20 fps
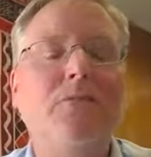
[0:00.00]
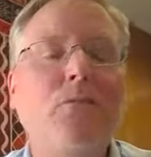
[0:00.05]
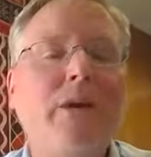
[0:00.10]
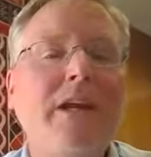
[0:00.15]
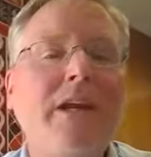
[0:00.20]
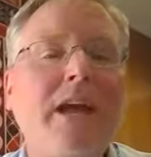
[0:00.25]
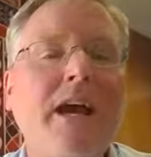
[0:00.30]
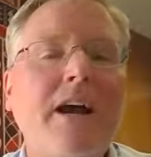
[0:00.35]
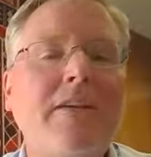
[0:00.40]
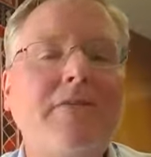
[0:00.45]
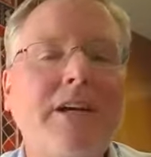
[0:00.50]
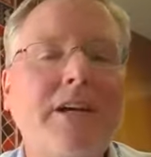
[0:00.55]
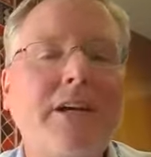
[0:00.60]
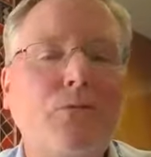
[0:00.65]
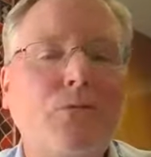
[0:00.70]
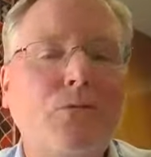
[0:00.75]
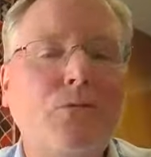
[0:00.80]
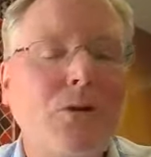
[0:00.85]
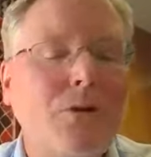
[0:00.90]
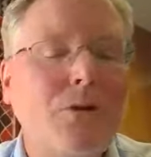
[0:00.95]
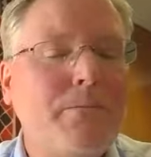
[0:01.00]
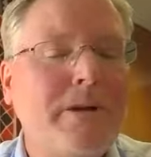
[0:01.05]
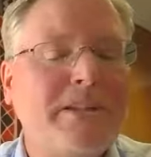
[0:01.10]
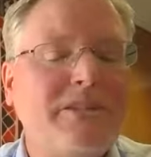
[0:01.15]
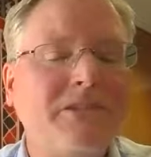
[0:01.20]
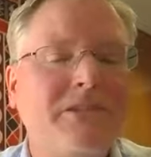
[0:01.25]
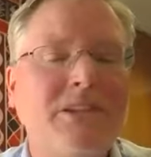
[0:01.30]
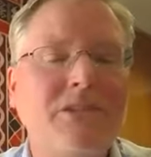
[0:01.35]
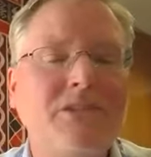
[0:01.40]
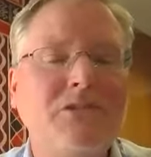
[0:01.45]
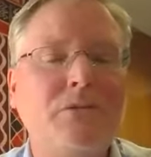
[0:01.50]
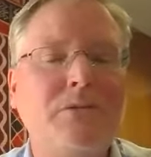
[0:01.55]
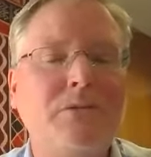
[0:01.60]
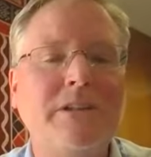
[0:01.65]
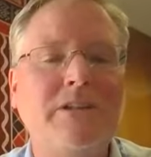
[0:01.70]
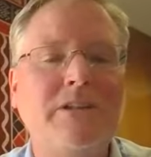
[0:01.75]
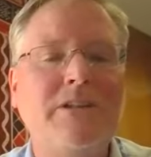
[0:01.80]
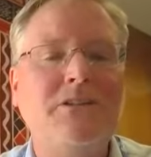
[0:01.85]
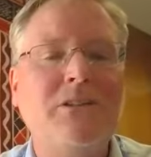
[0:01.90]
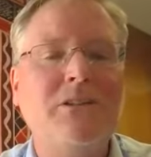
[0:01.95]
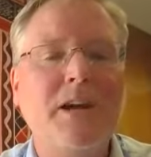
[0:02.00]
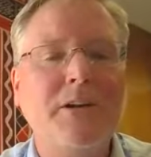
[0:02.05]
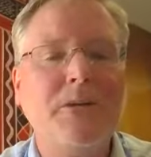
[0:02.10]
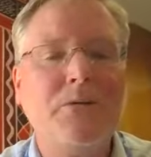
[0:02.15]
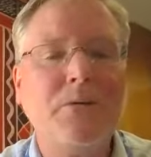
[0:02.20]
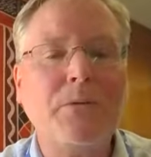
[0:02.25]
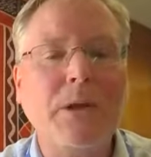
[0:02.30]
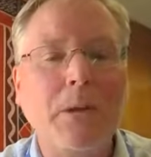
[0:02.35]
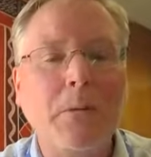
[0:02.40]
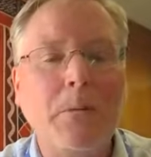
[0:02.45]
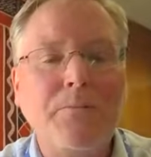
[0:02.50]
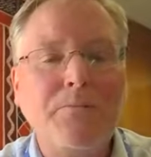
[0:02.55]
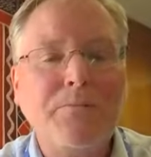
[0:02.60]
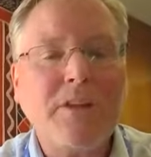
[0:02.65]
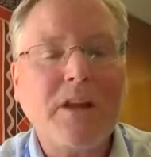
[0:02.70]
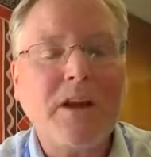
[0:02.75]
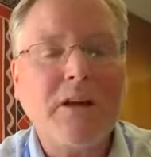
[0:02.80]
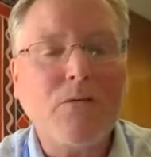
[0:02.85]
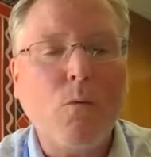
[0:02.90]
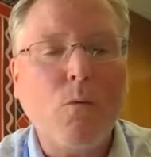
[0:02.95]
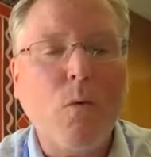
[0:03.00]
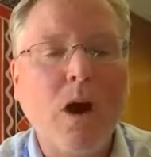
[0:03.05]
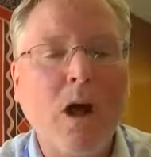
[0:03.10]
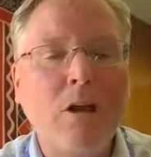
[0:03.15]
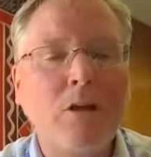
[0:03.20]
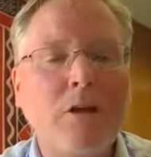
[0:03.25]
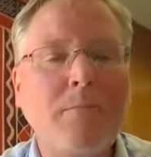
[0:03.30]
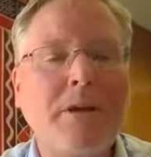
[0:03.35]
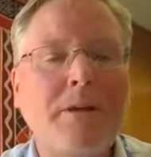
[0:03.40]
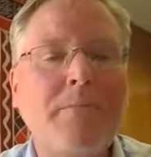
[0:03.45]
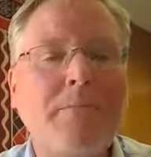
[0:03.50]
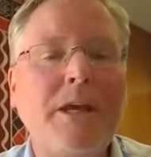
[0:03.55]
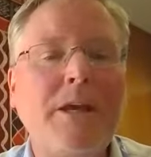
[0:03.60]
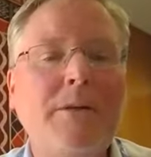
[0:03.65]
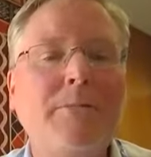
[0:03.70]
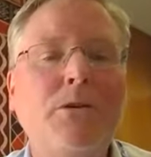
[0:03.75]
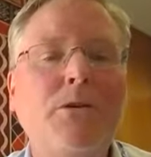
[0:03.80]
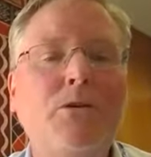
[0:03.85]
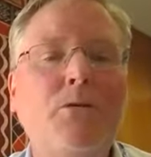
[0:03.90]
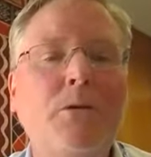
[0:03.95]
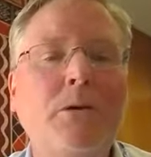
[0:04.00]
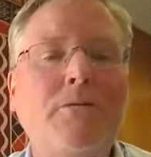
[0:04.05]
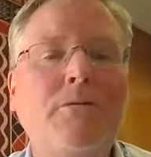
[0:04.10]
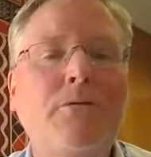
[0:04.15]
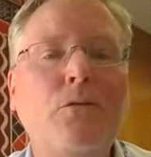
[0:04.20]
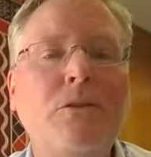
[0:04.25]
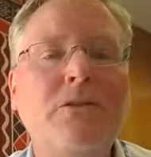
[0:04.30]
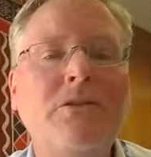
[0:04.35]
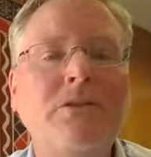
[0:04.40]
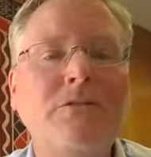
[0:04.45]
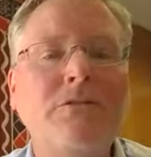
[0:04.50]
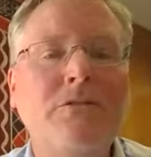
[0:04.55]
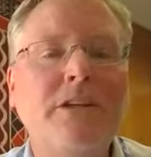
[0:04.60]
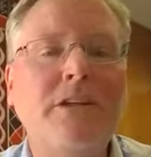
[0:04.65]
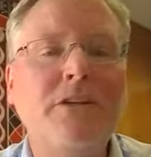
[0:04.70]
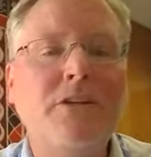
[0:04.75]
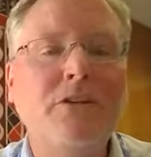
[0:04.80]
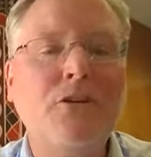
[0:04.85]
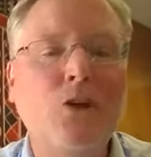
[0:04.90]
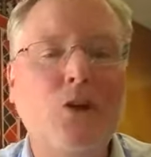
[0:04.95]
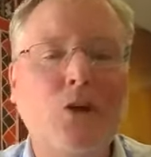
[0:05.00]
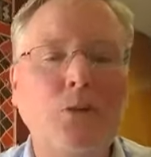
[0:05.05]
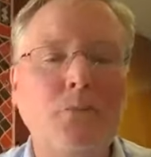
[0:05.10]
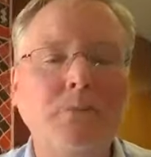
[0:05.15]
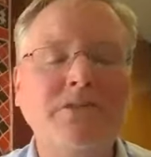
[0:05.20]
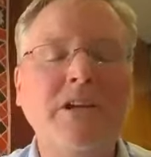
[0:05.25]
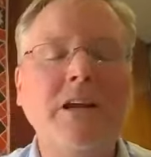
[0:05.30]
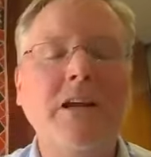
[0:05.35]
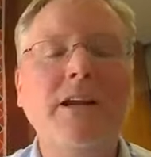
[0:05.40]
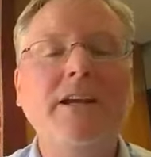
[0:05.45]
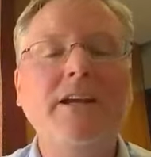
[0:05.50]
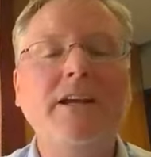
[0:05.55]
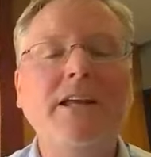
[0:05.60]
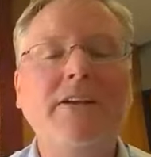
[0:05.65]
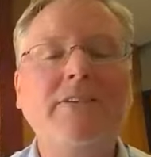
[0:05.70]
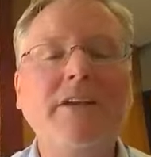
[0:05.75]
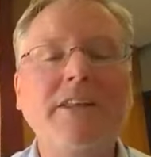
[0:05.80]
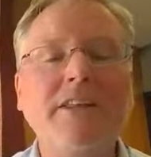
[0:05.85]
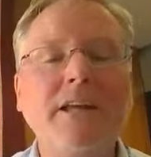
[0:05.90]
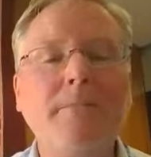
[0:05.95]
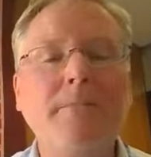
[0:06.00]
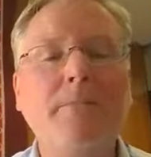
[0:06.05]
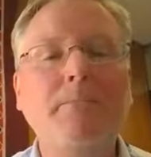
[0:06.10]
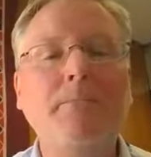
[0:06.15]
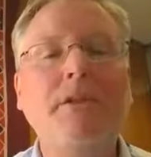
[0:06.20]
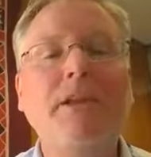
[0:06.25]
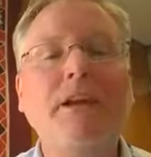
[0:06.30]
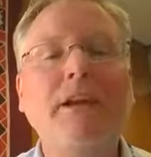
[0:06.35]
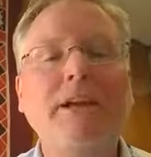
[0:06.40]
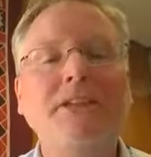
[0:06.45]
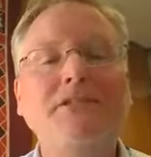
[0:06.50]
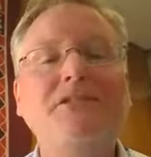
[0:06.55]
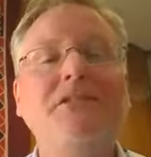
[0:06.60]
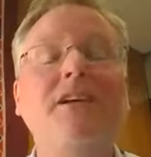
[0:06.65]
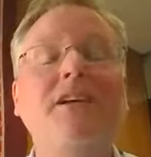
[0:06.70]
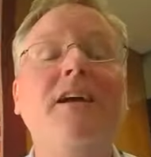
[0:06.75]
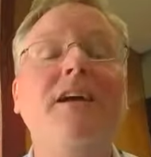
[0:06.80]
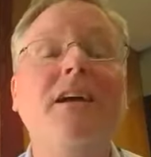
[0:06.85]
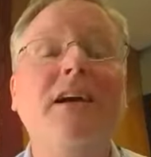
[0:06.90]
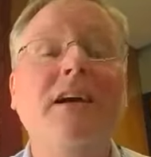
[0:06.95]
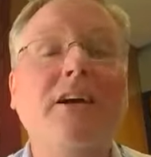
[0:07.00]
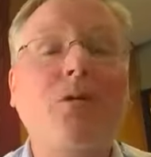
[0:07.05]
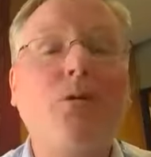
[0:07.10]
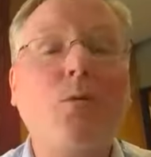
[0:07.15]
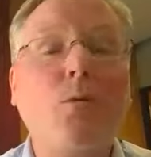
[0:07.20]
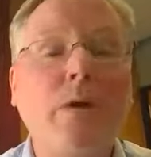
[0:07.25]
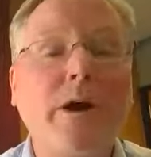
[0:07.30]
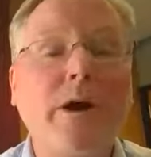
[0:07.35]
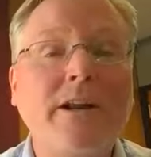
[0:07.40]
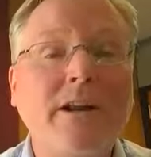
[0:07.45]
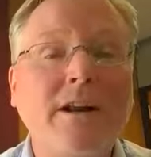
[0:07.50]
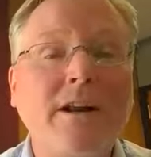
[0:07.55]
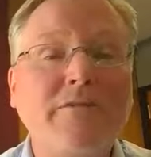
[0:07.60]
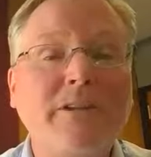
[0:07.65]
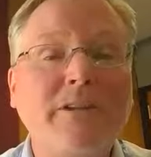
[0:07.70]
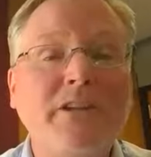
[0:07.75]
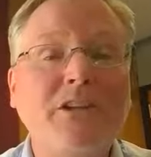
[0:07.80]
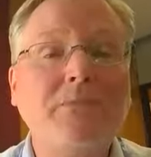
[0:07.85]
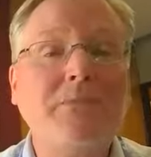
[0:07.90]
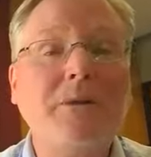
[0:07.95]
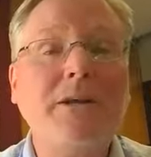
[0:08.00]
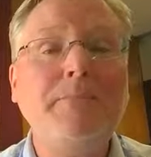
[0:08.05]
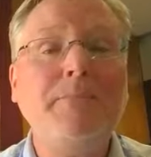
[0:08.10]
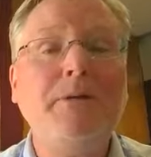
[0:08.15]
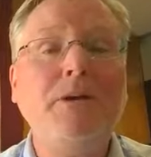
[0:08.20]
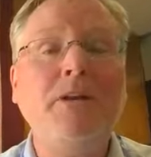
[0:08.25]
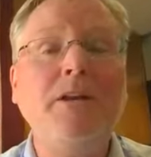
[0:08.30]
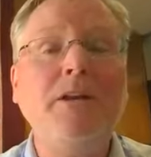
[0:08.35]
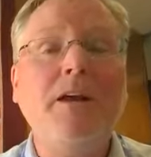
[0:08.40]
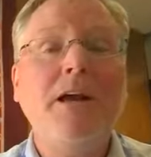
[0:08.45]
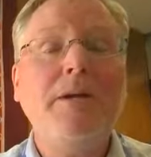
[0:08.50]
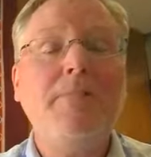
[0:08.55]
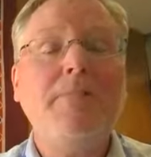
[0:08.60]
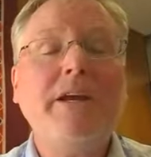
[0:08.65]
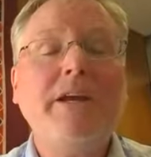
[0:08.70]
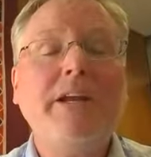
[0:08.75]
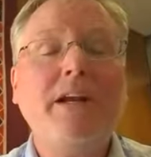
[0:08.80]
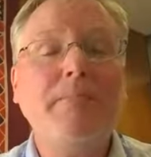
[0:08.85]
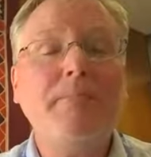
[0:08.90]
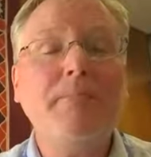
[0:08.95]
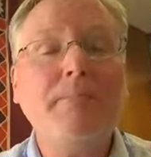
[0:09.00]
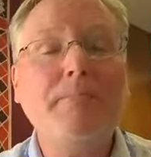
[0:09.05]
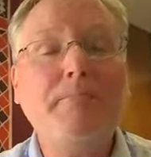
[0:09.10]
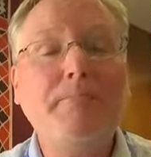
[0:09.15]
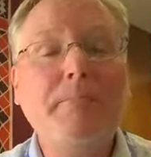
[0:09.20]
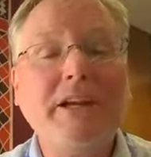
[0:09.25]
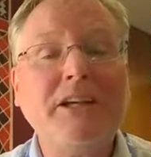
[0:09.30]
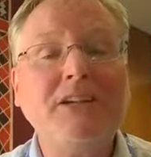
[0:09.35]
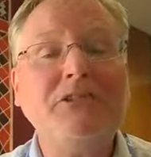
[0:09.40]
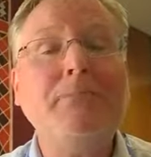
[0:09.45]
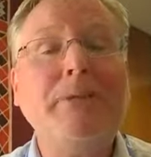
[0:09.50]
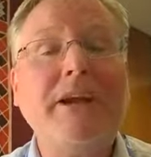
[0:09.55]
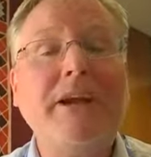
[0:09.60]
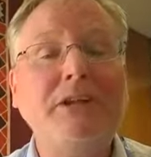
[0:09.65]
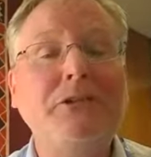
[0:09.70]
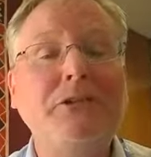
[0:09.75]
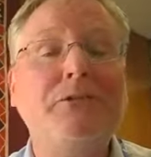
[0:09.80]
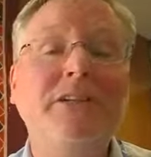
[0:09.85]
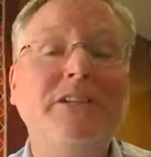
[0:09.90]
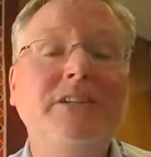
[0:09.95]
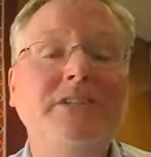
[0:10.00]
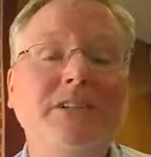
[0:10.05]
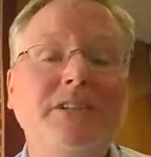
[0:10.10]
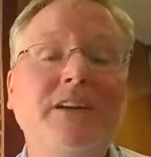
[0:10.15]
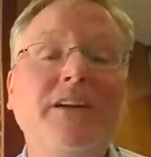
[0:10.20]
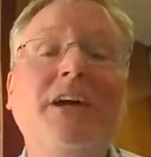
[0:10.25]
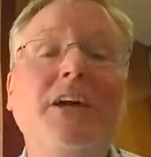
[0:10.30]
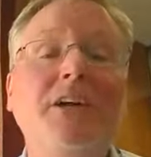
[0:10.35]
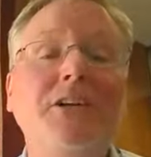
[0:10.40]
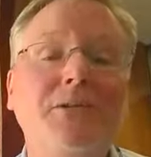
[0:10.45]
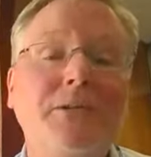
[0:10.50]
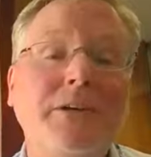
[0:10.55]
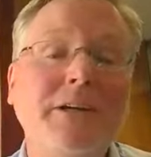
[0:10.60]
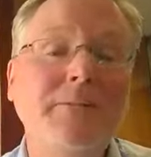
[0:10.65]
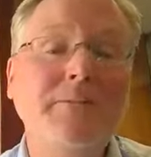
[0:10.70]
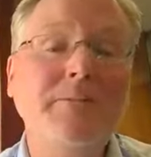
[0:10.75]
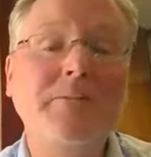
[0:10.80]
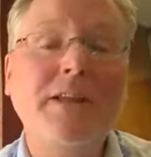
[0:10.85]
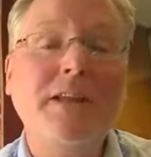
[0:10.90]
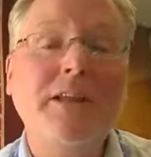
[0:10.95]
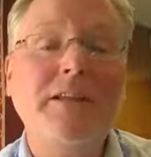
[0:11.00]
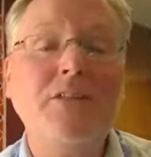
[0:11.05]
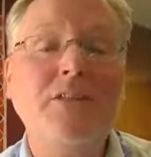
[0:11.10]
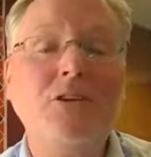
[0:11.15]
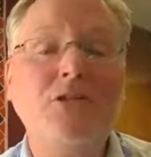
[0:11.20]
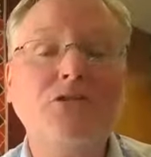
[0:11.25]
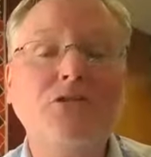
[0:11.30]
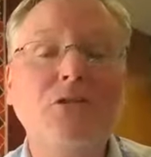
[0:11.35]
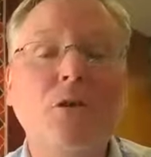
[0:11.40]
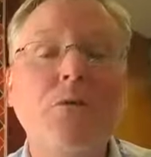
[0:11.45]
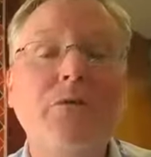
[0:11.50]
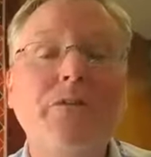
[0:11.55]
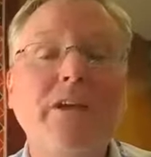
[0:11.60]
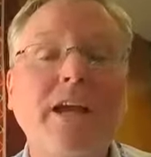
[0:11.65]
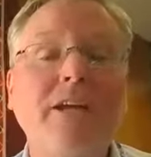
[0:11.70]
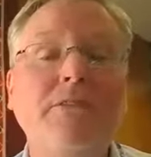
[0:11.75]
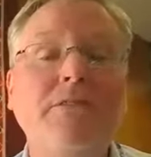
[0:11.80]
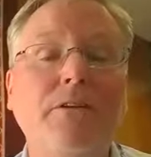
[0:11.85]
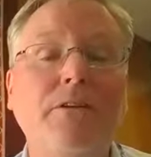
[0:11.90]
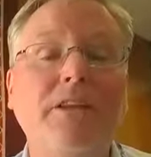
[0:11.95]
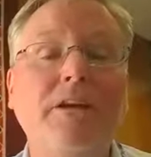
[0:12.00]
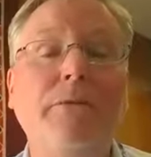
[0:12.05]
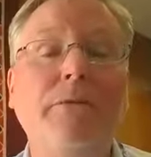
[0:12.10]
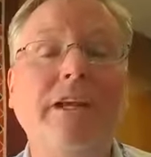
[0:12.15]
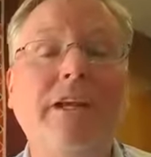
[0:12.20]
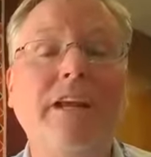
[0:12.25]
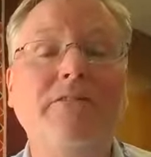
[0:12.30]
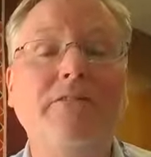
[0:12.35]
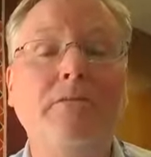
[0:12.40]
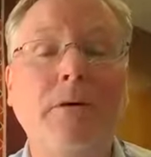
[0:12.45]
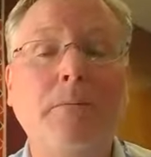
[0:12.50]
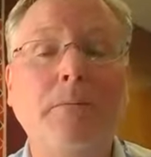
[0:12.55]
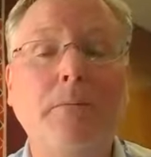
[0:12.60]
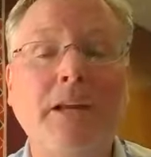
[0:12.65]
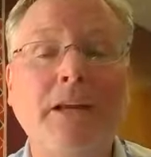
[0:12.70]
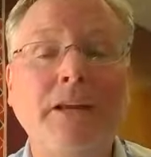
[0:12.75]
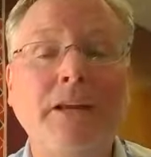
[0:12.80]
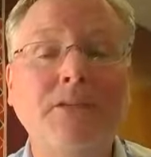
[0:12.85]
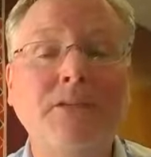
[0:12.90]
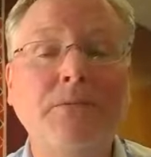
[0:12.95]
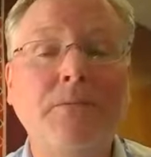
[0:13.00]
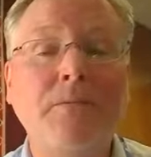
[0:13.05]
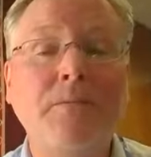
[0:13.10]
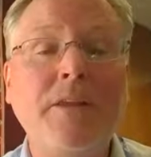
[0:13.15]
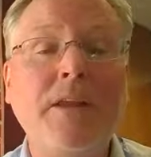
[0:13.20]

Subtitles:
We have a robust history in this country of welcoming people who were forced to flee their homes, giving them a place, and quite often these people become the biggest patriots in the country. They're so thankful that we gave them a place.